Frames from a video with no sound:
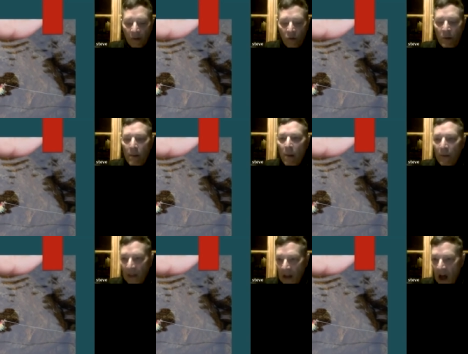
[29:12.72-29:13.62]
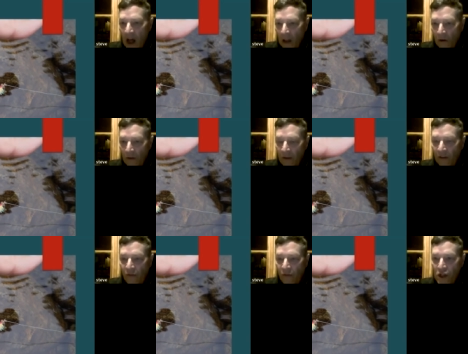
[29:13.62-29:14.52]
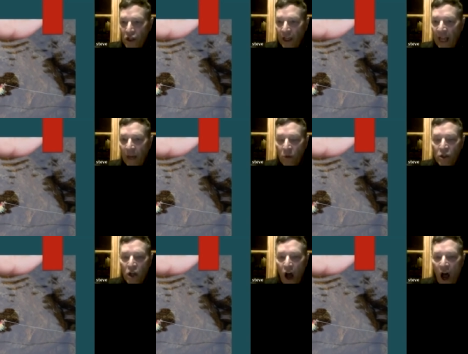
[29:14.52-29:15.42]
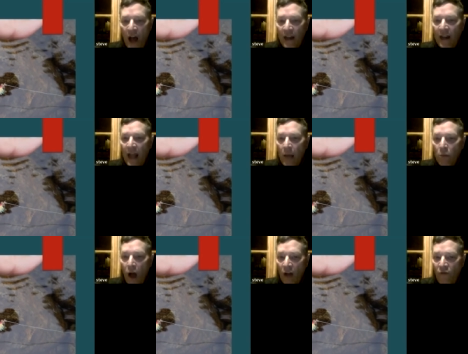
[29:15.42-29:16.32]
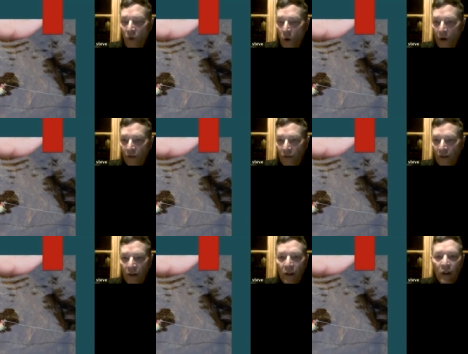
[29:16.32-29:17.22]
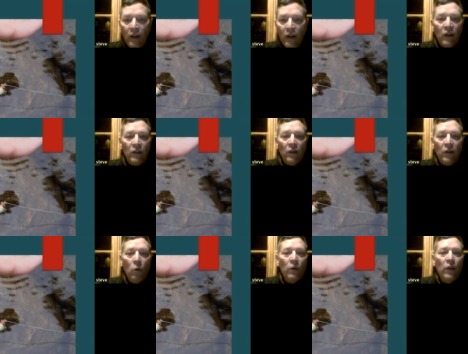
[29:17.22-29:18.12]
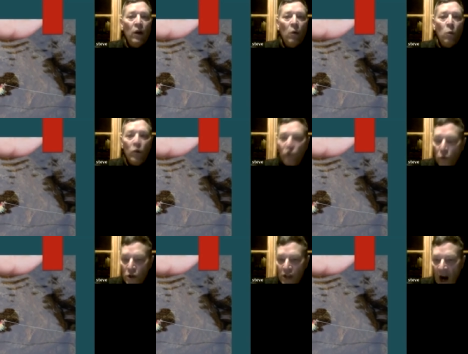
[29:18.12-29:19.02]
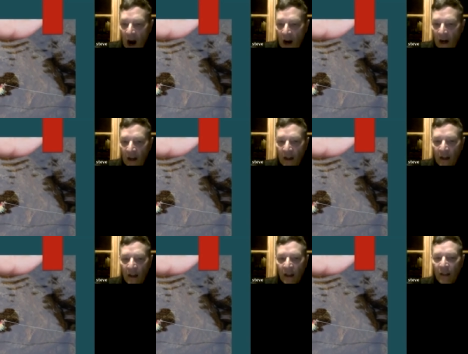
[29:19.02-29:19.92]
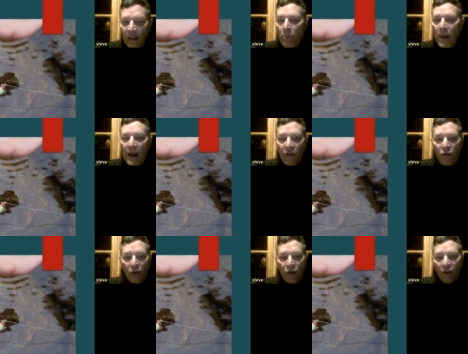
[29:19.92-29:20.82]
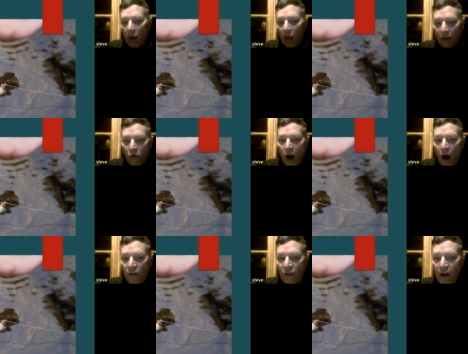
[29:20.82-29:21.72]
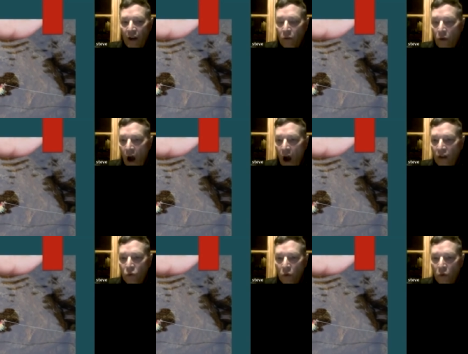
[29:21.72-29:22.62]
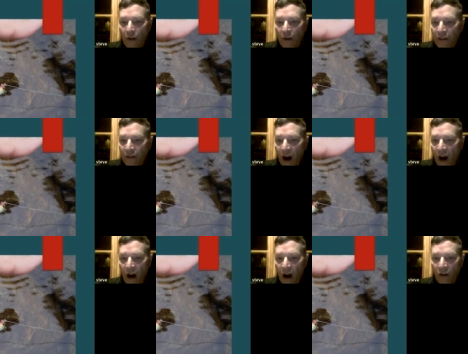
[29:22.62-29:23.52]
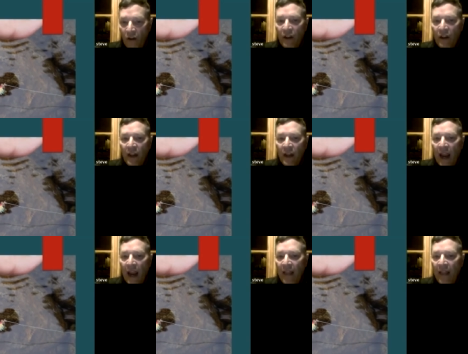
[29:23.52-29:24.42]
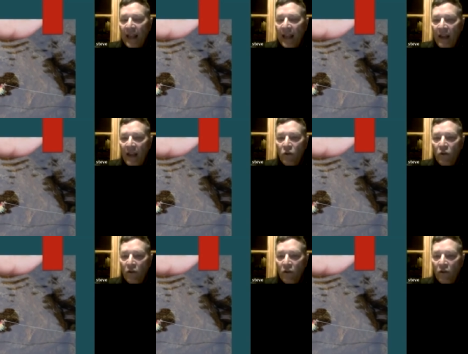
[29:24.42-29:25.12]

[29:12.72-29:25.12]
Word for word: remember the color of this fish. Again, it was caught in a hemlock forest. The, the woods were dark. The base, you can tell by the rocks there, the rocks were very dark colored. And that gave you